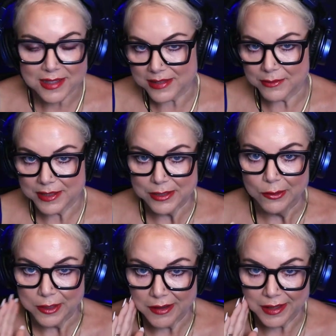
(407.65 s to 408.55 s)
because it was so
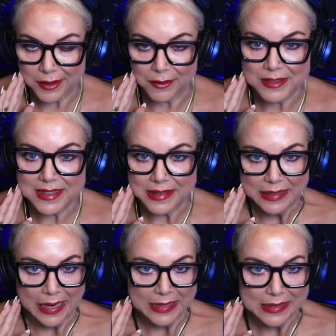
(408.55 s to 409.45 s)
long ago, it was in the
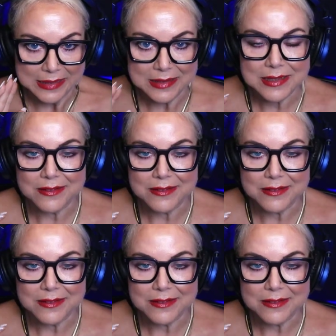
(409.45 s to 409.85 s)
90s, mm-hmm.